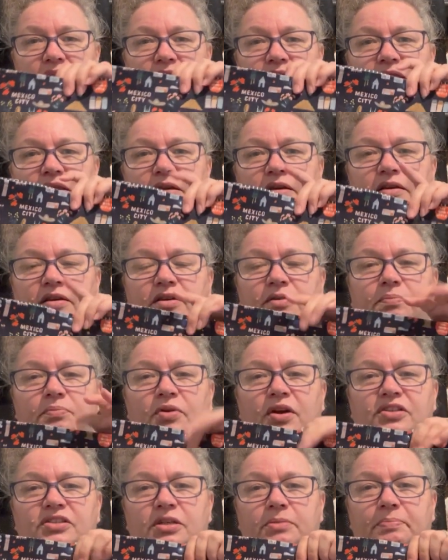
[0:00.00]
the
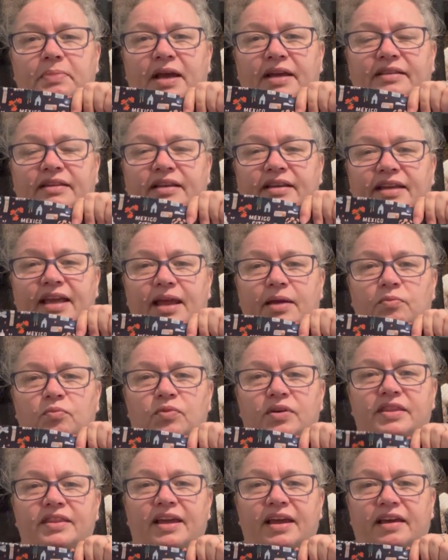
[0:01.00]
project bag that came
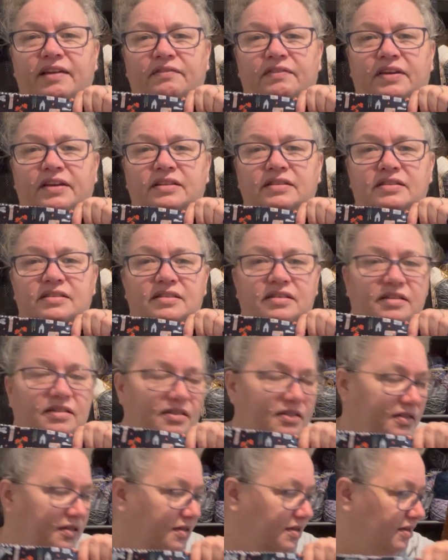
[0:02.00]
with the Advent,
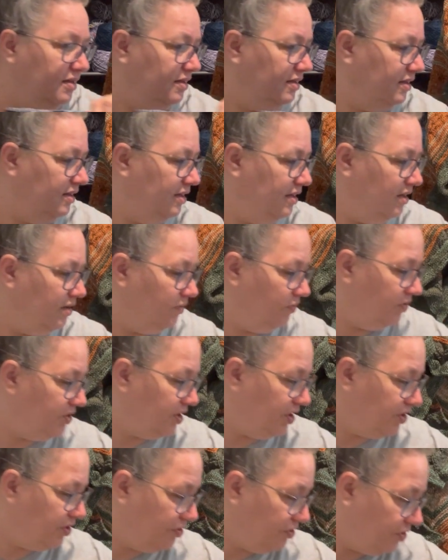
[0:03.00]
which
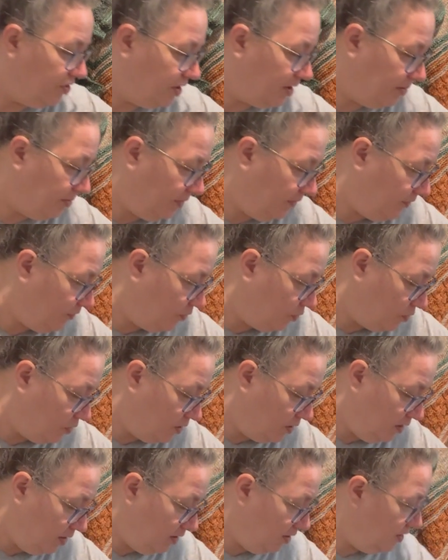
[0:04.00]
I showed you that
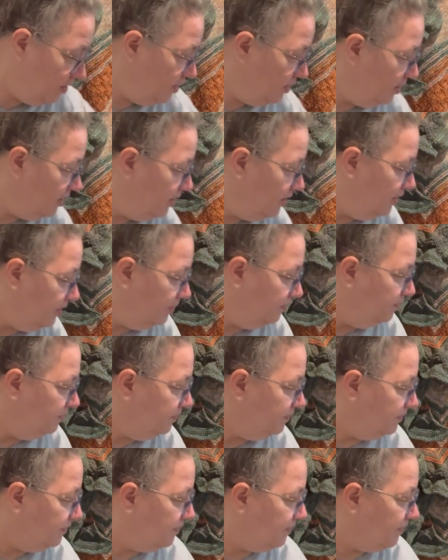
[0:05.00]
before.
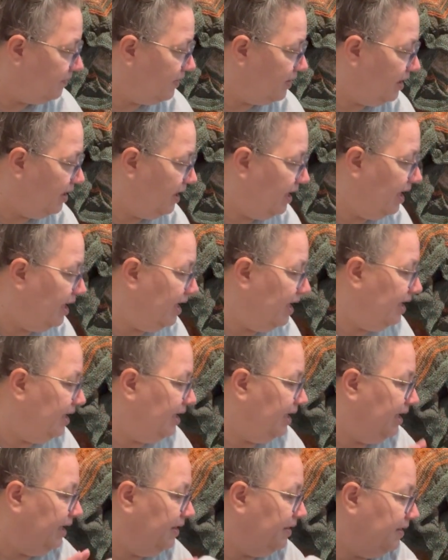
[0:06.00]
And
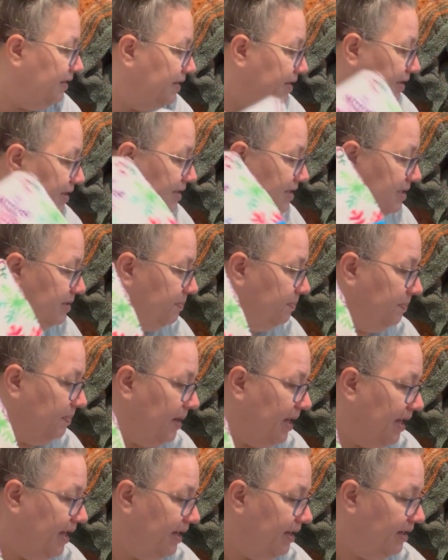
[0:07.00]
in this
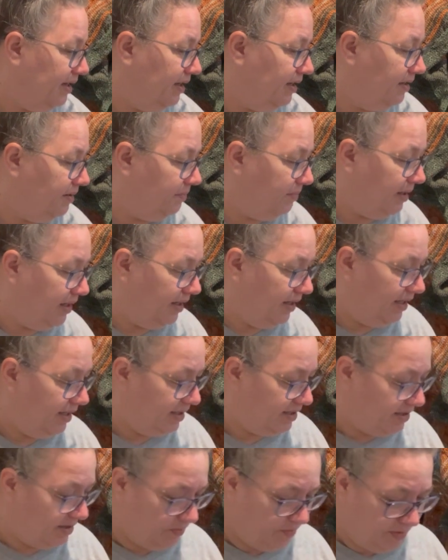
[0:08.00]
bag, my
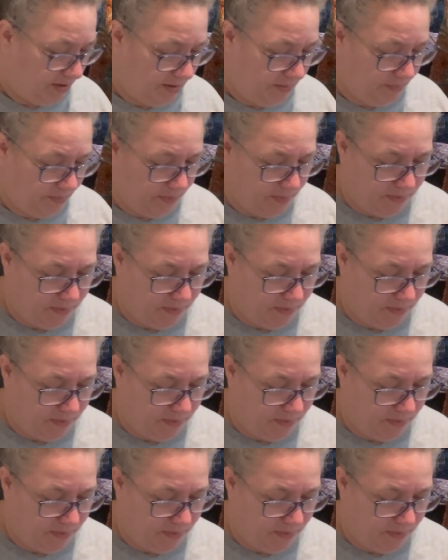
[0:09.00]
next whip